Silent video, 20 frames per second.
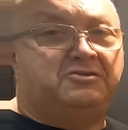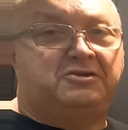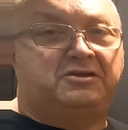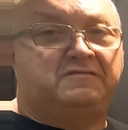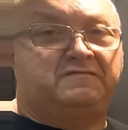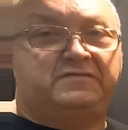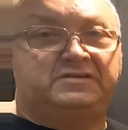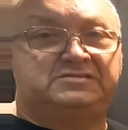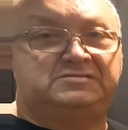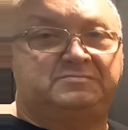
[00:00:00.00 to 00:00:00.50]
You
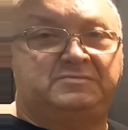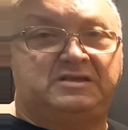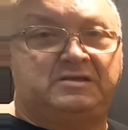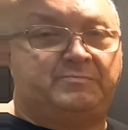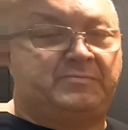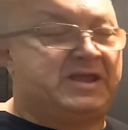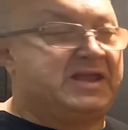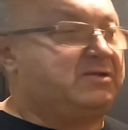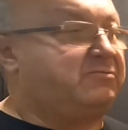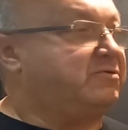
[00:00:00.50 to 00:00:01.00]
could visit me
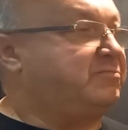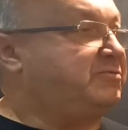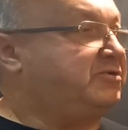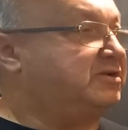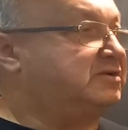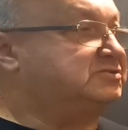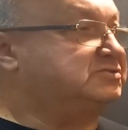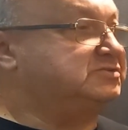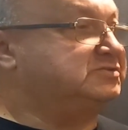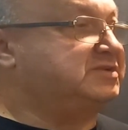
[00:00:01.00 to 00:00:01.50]
at
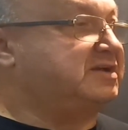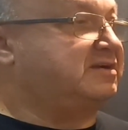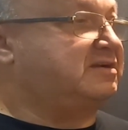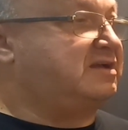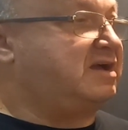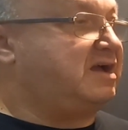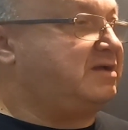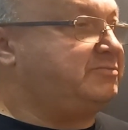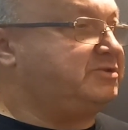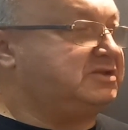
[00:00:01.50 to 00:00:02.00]

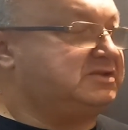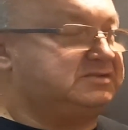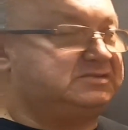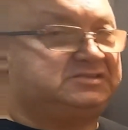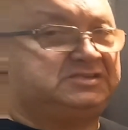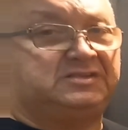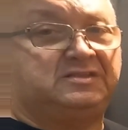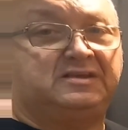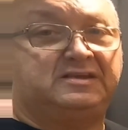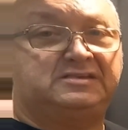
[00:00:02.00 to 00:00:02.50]
paintreproductions.com. You can
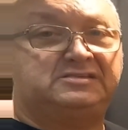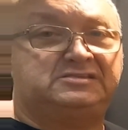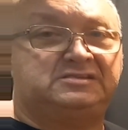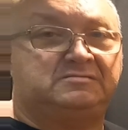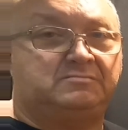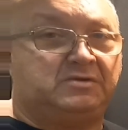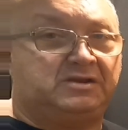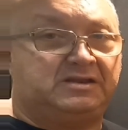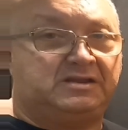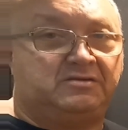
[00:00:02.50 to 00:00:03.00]
see this
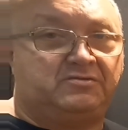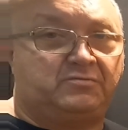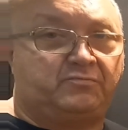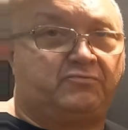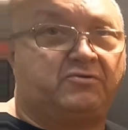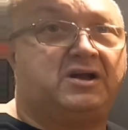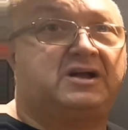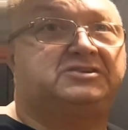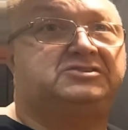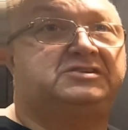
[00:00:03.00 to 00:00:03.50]
and many other
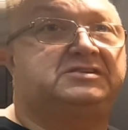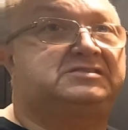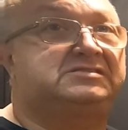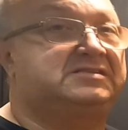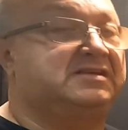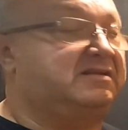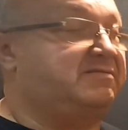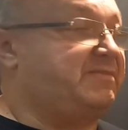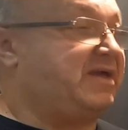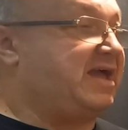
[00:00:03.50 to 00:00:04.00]
projects
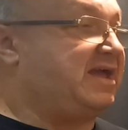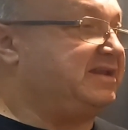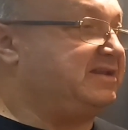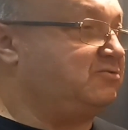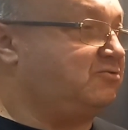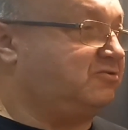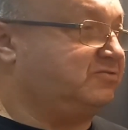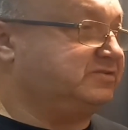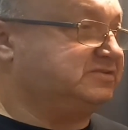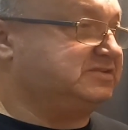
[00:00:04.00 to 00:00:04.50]
that I'm
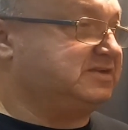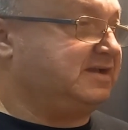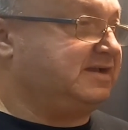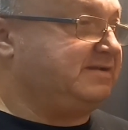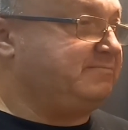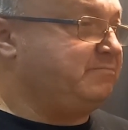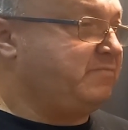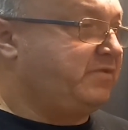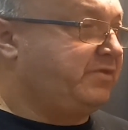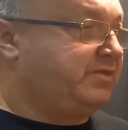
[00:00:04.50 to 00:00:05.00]
adding all the
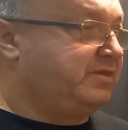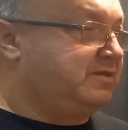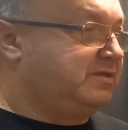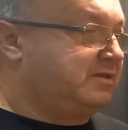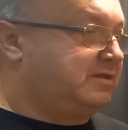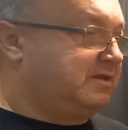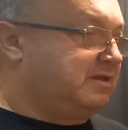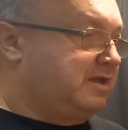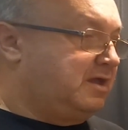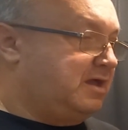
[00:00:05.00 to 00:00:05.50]
time.
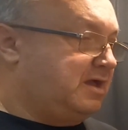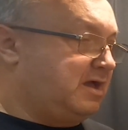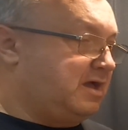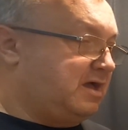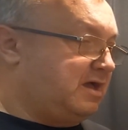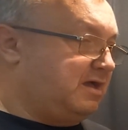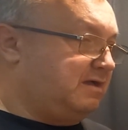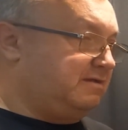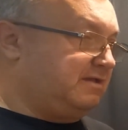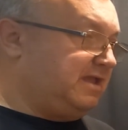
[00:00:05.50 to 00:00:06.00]

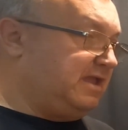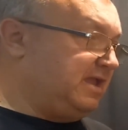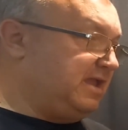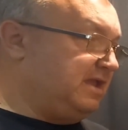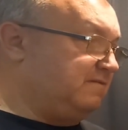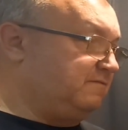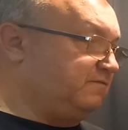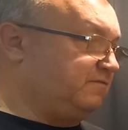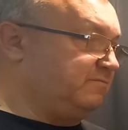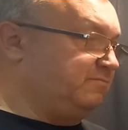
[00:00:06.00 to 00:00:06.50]

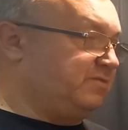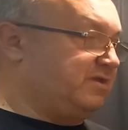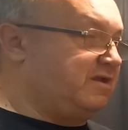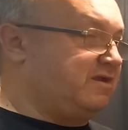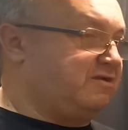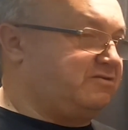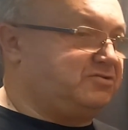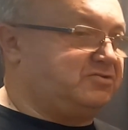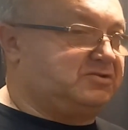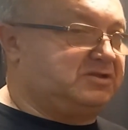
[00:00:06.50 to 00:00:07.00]
And from
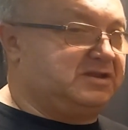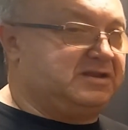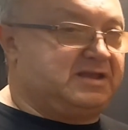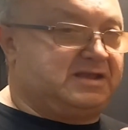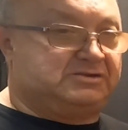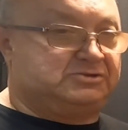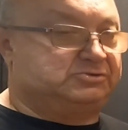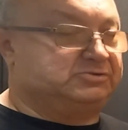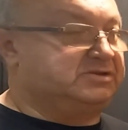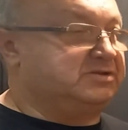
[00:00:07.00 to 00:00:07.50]
there, you can
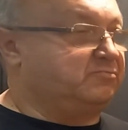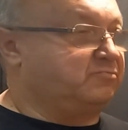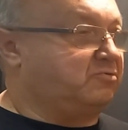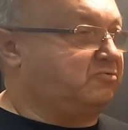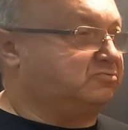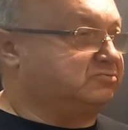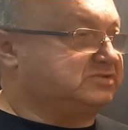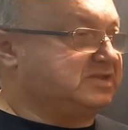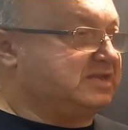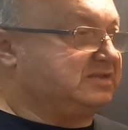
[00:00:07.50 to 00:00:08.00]
actually
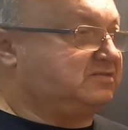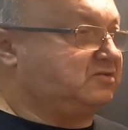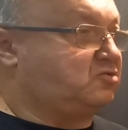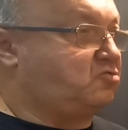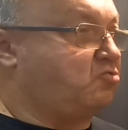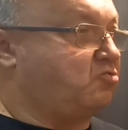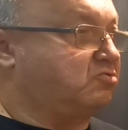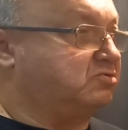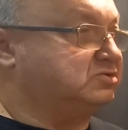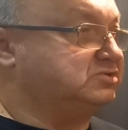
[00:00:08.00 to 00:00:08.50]
enroll, take the
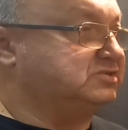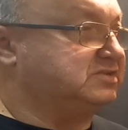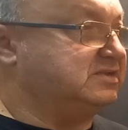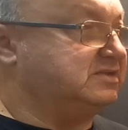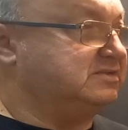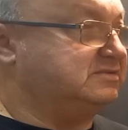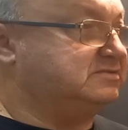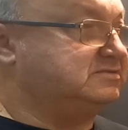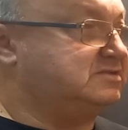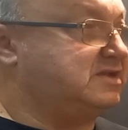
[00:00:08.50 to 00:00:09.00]
course,
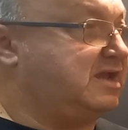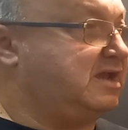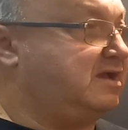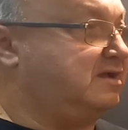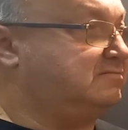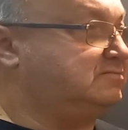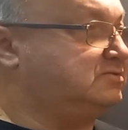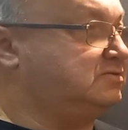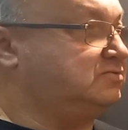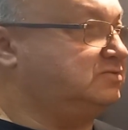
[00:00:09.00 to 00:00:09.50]
and
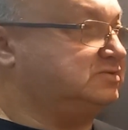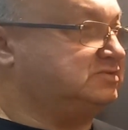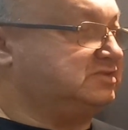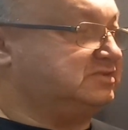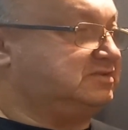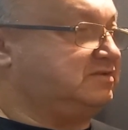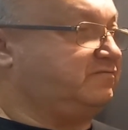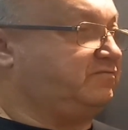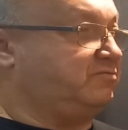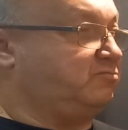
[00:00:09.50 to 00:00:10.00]
do this
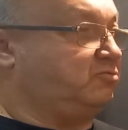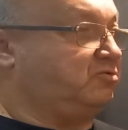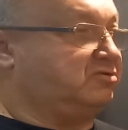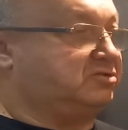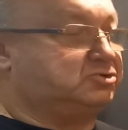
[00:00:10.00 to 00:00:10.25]
a different way.